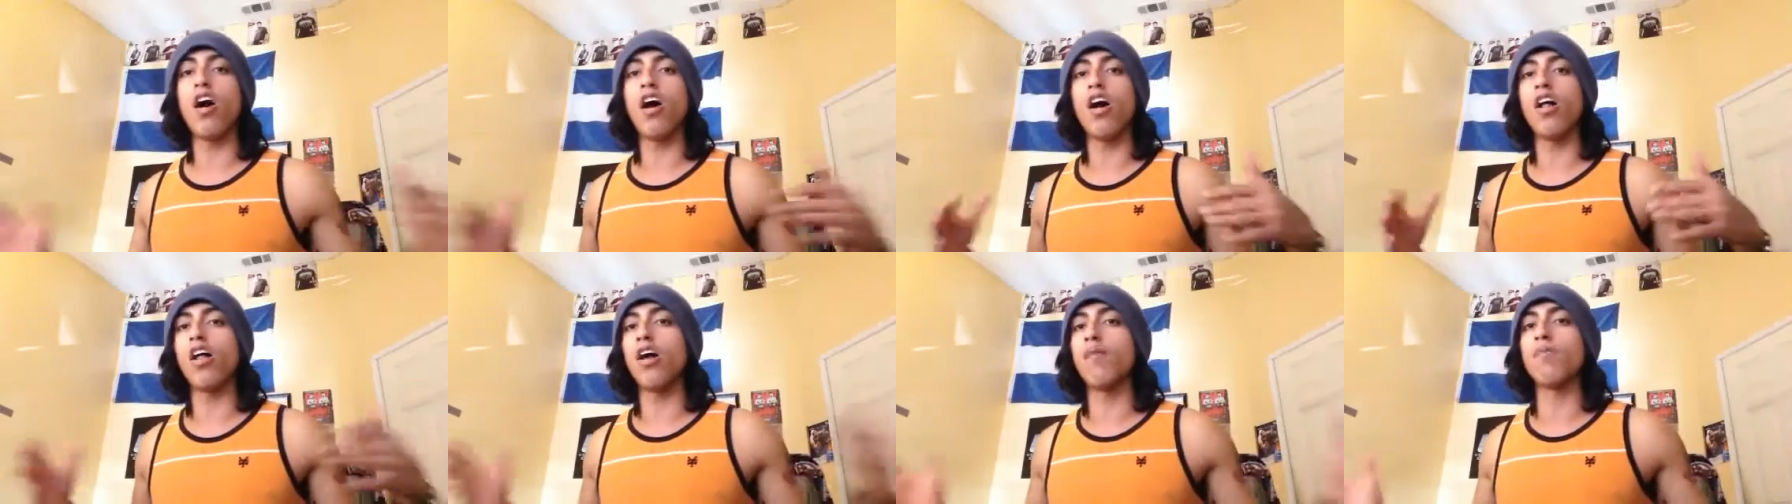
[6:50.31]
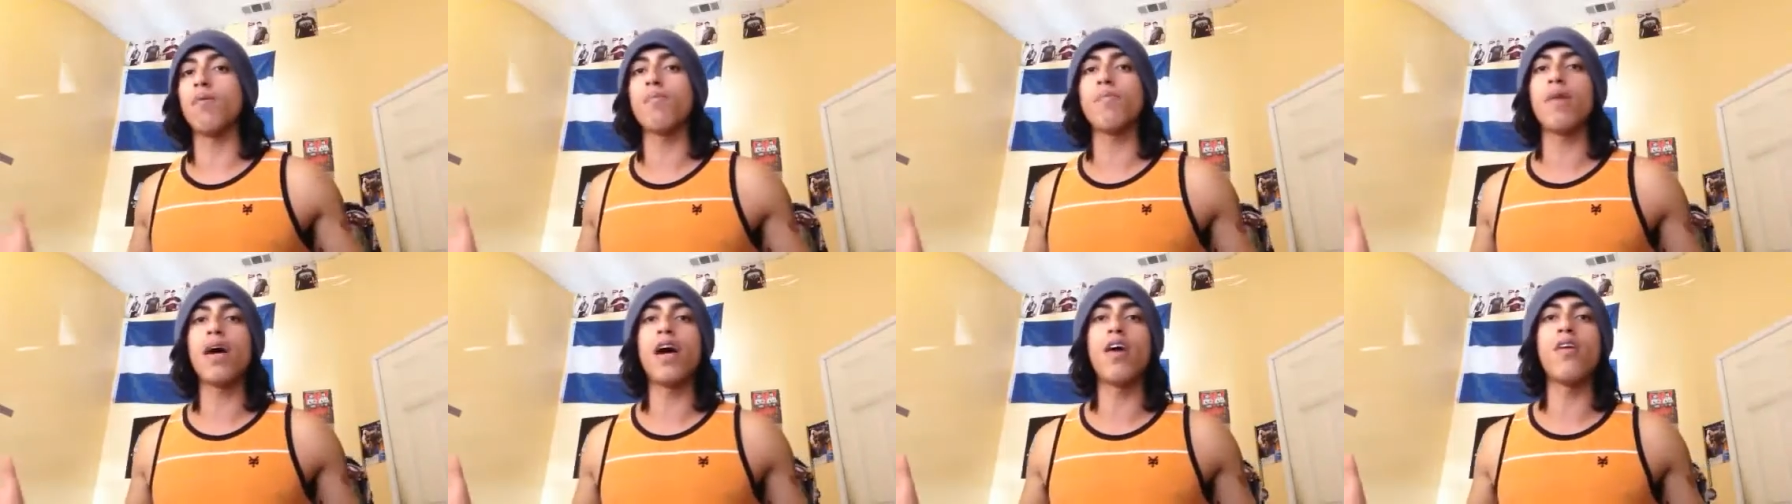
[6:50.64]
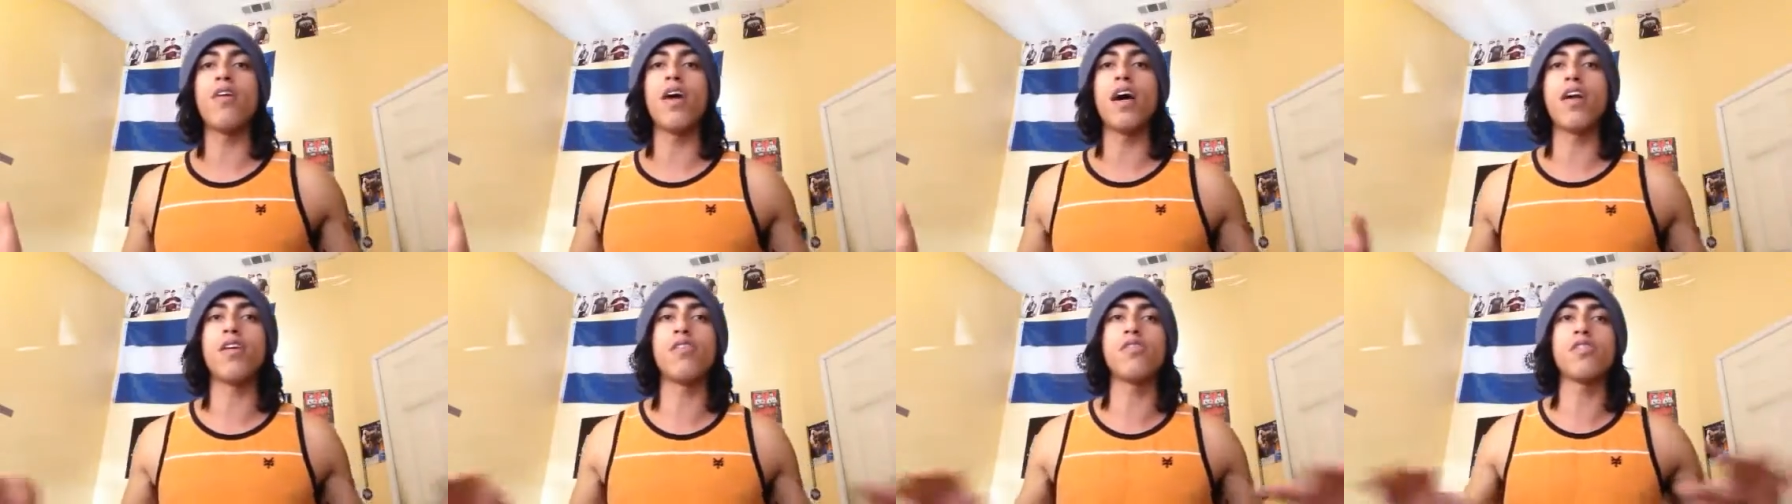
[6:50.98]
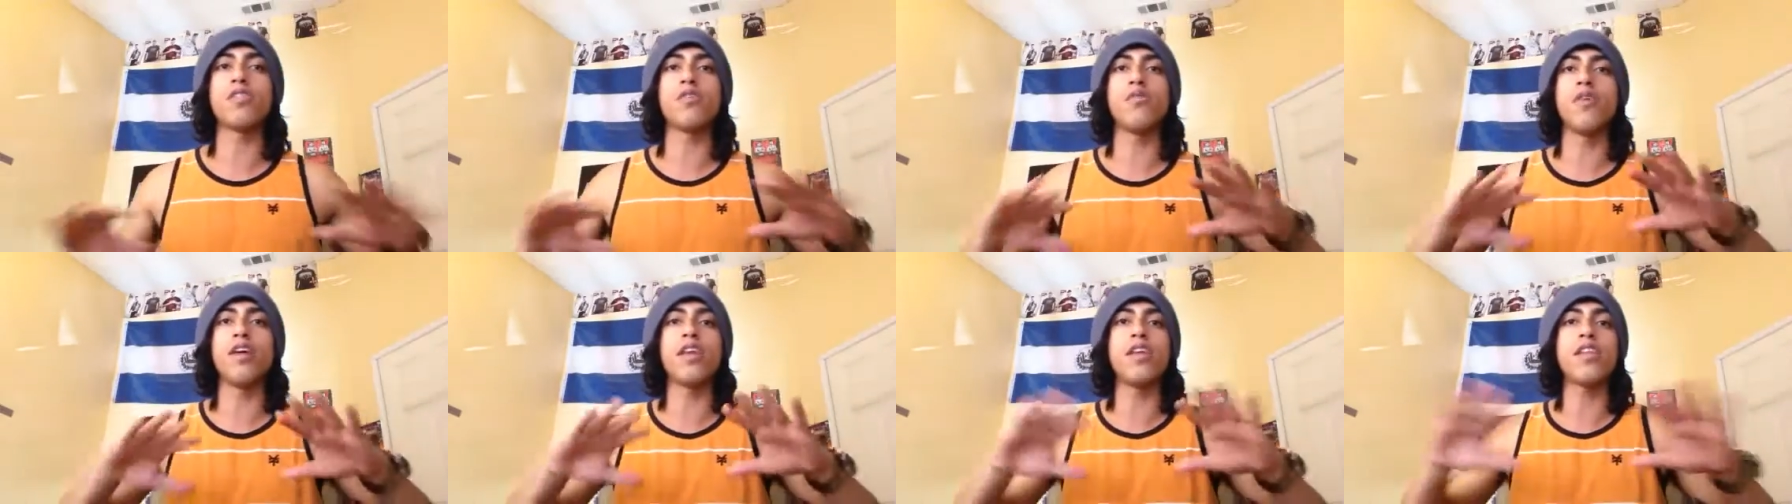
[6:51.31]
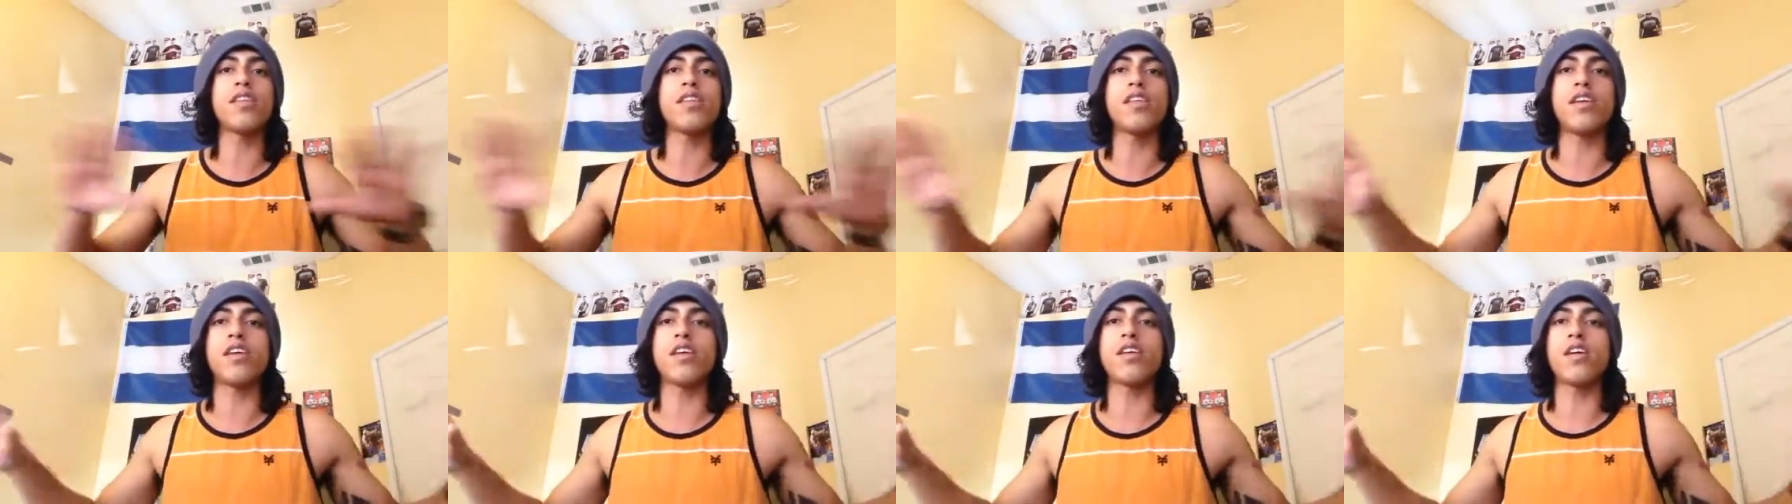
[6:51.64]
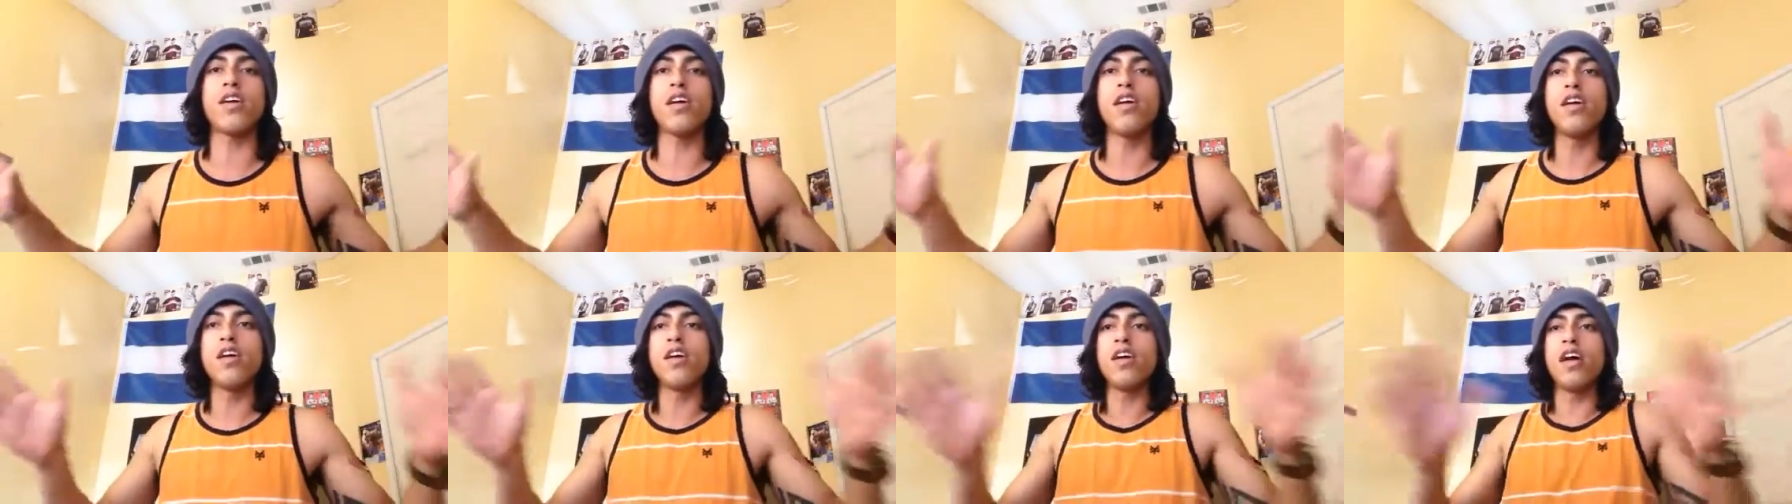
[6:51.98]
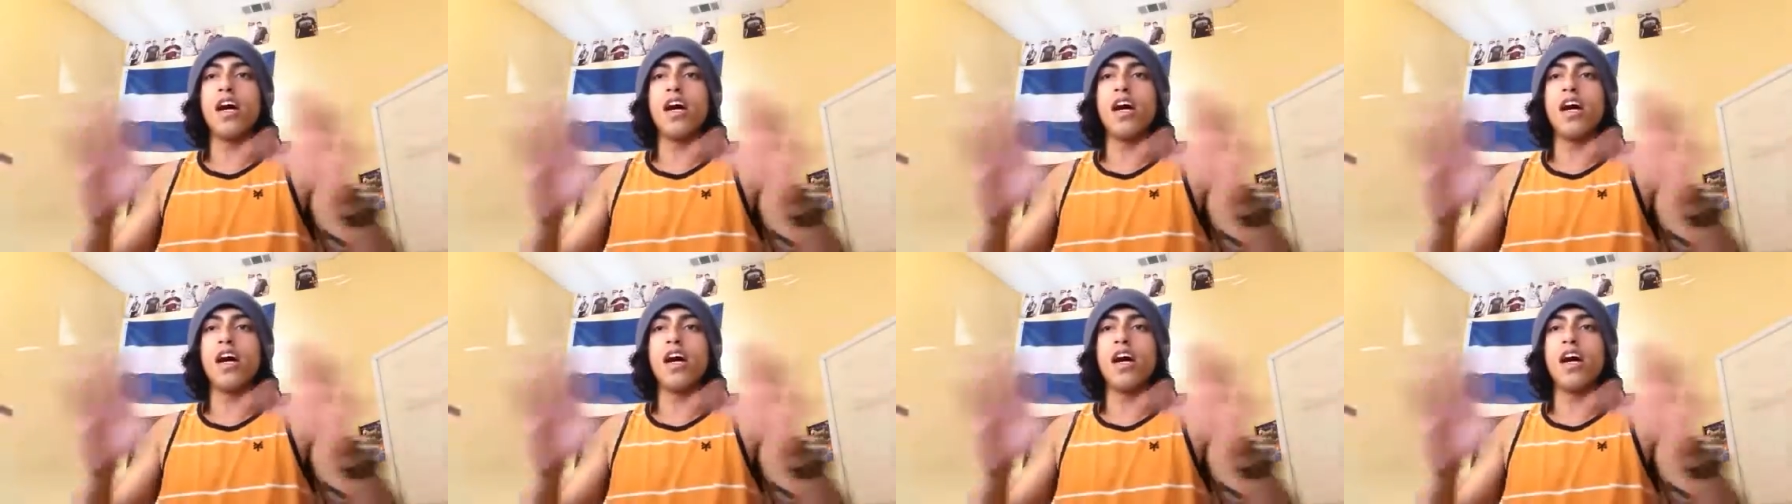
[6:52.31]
all I'm about. I don't do anything.